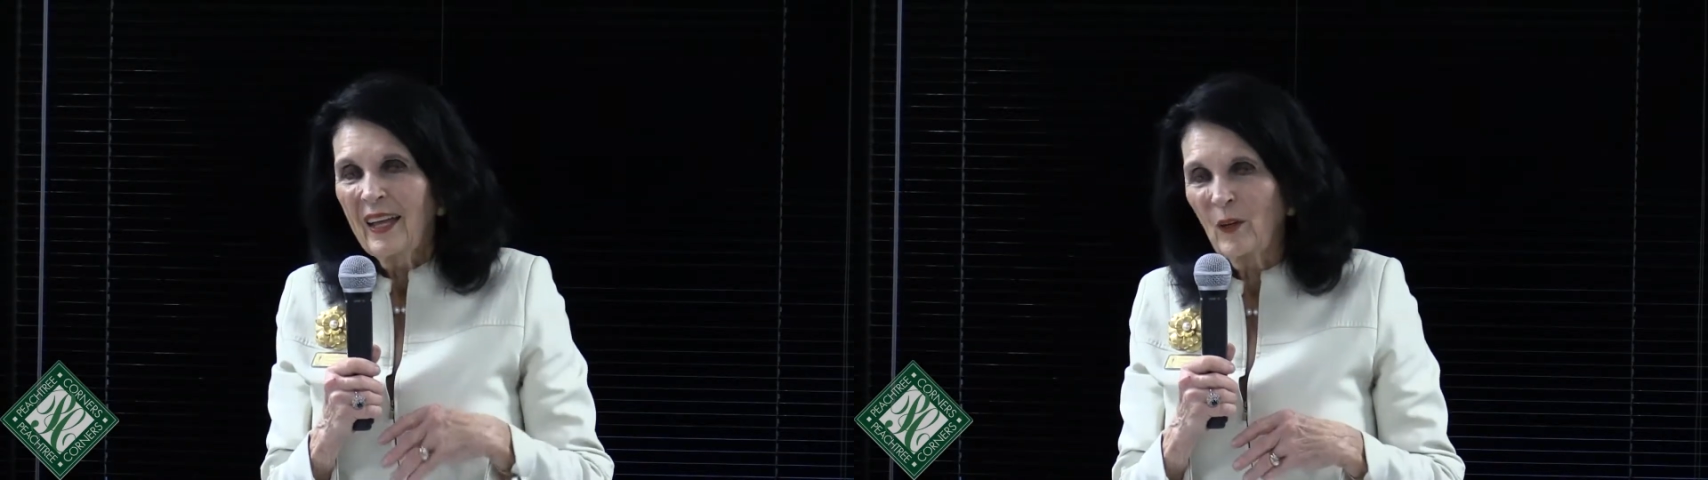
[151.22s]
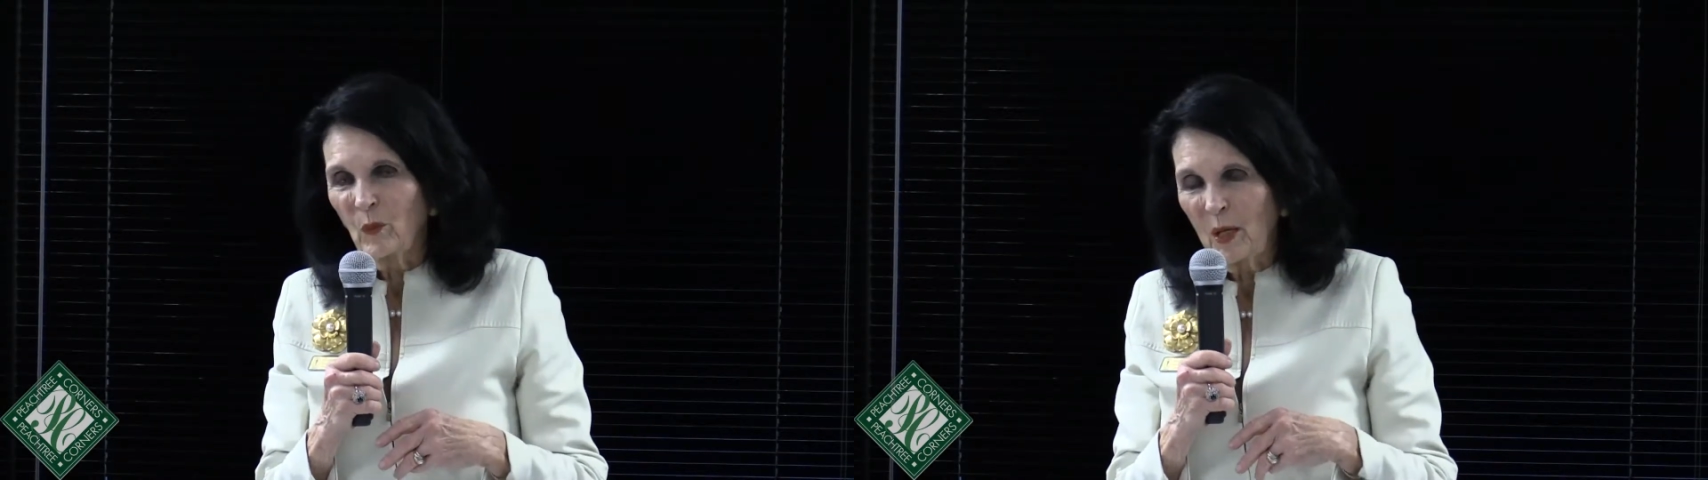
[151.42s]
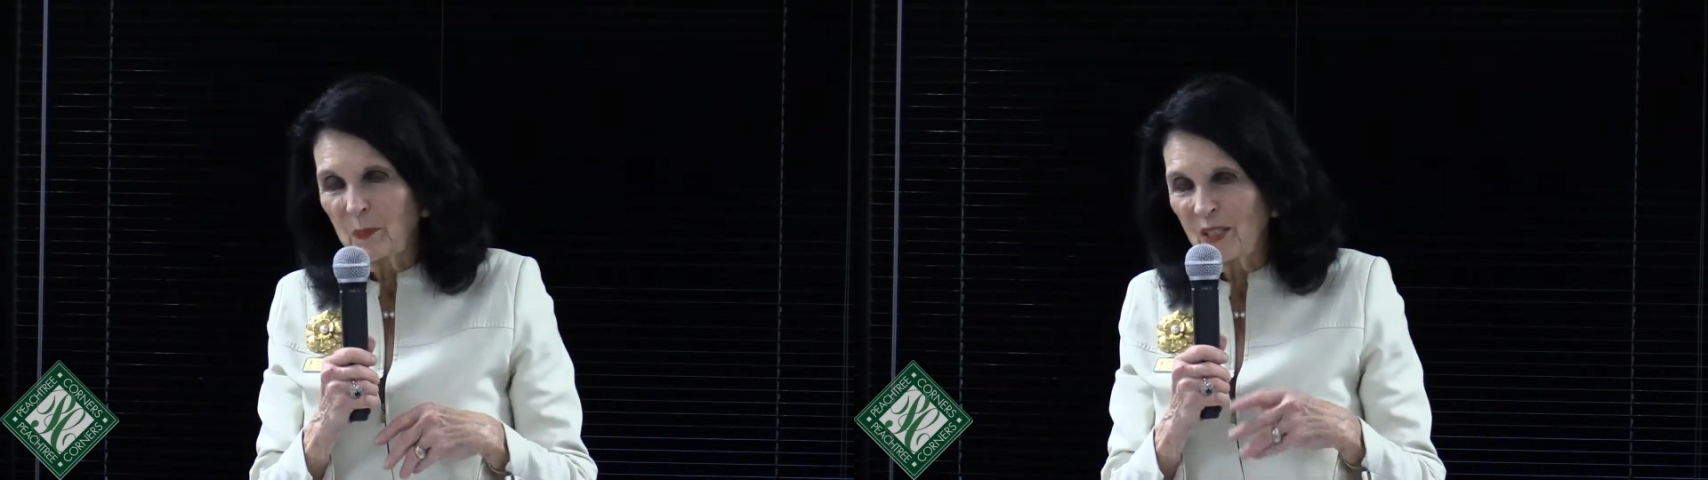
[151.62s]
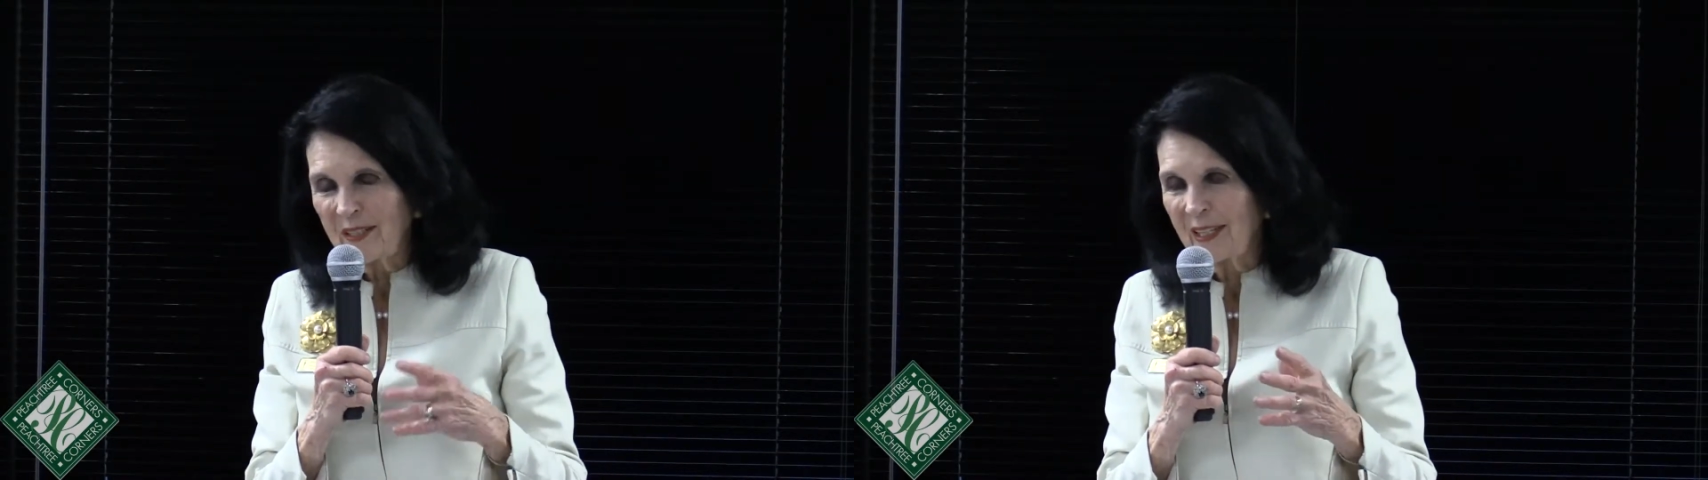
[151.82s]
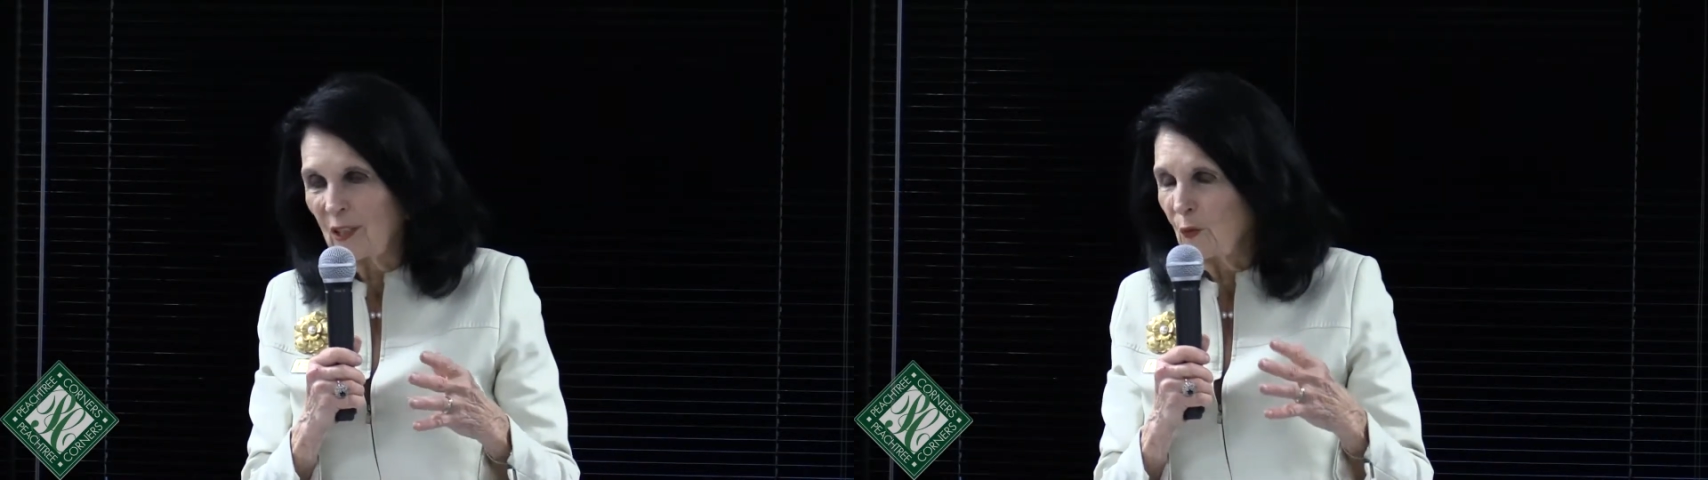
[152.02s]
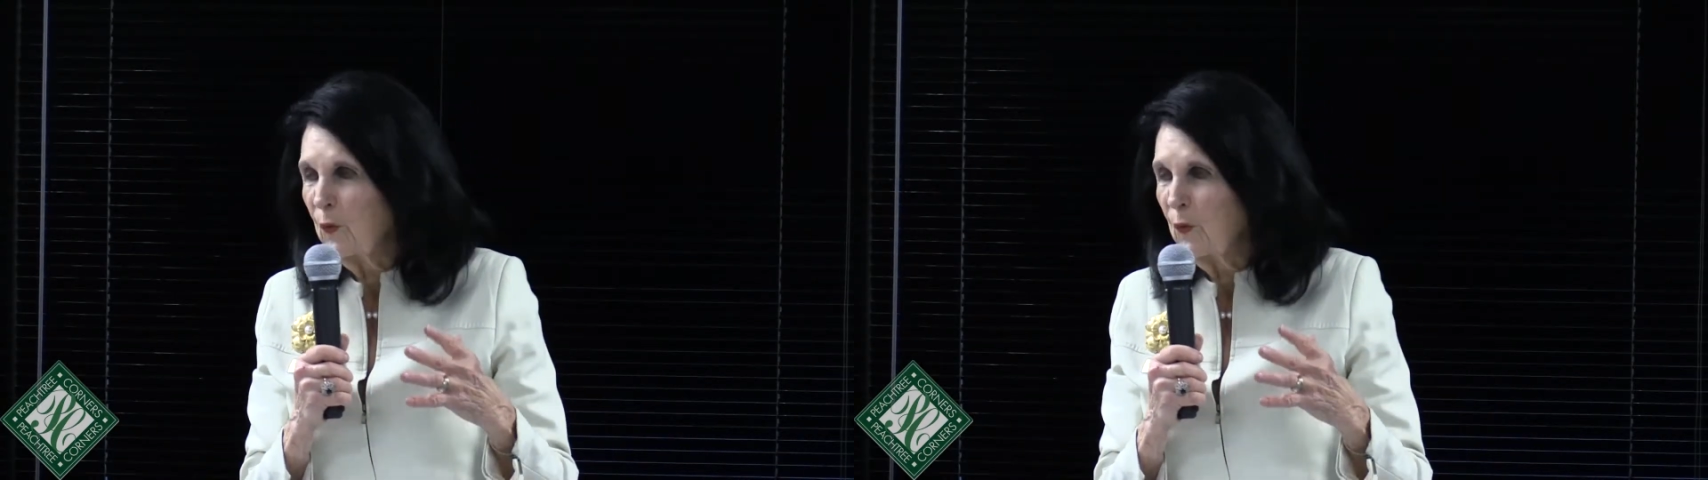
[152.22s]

It represents